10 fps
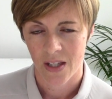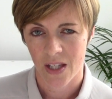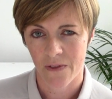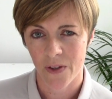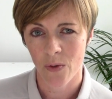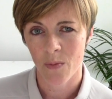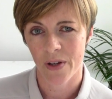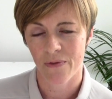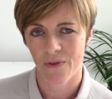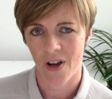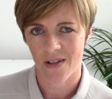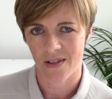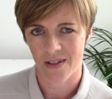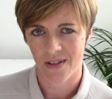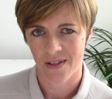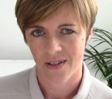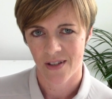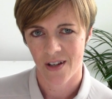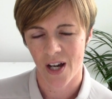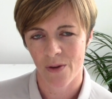If you were my friend,
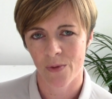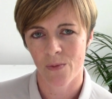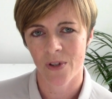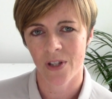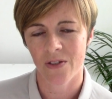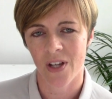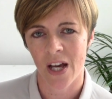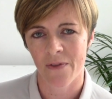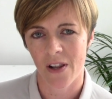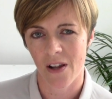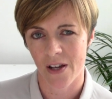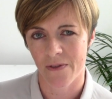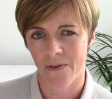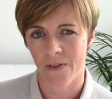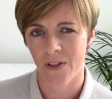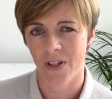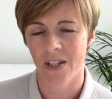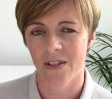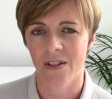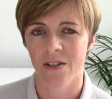I would want you to have a life that
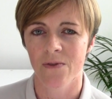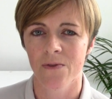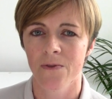is as